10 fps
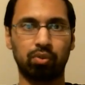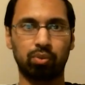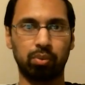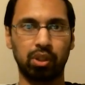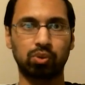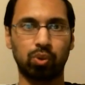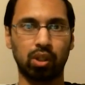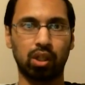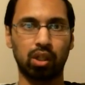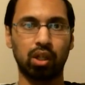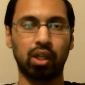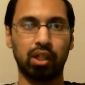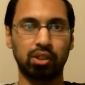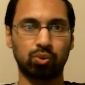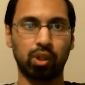Israel.
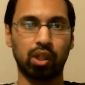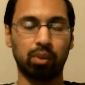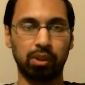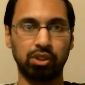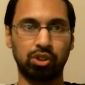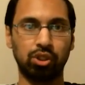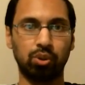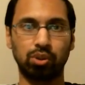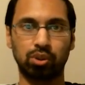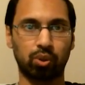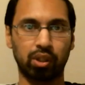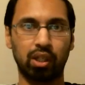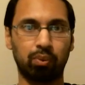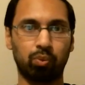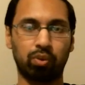Israel means Jews, so it
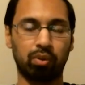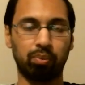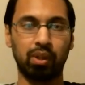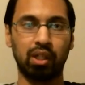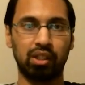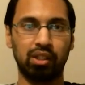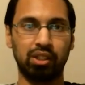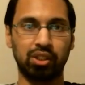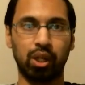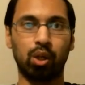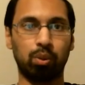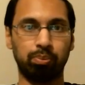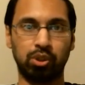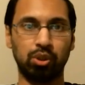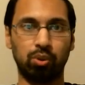came from these
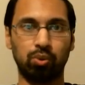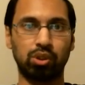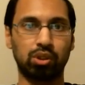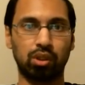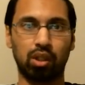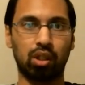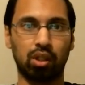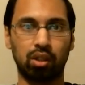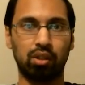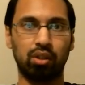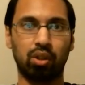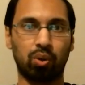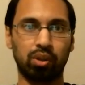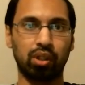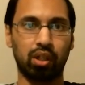Arab Jews.
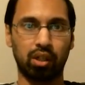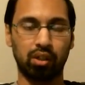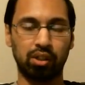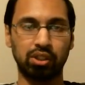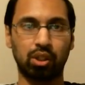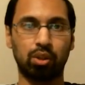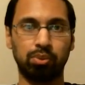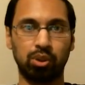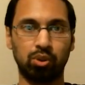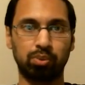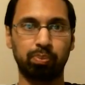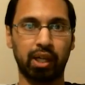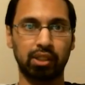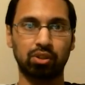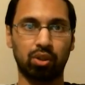And these Arab Jews
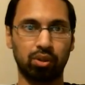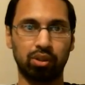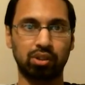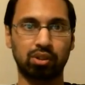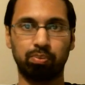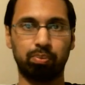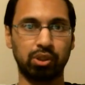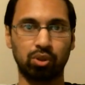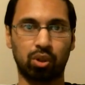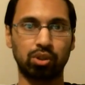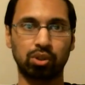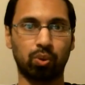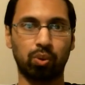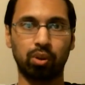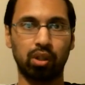passed on this bizarre
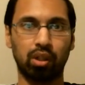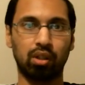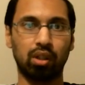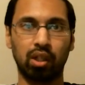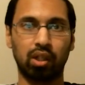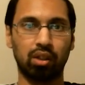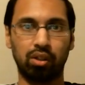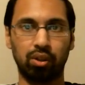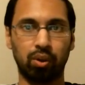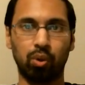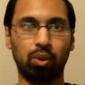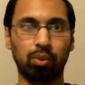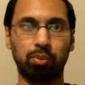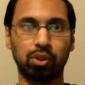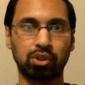story, and the early
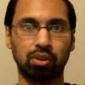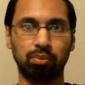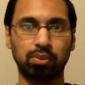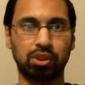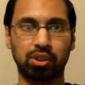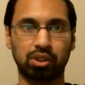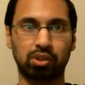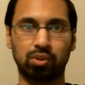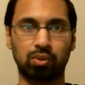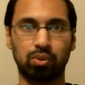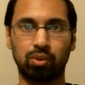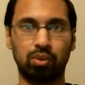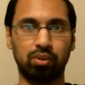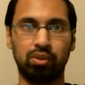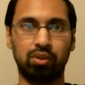Muslims, just
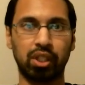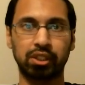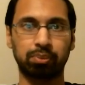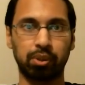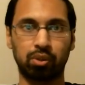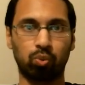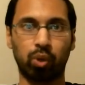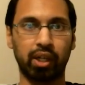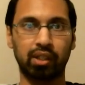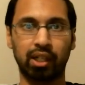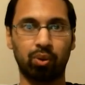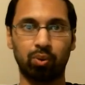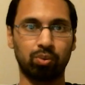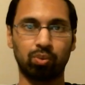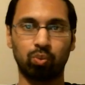desperate to write
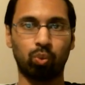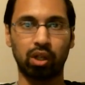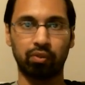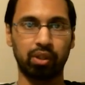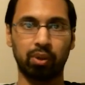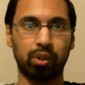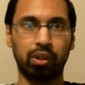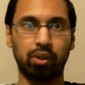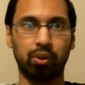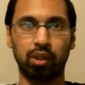down whatever they were hearing,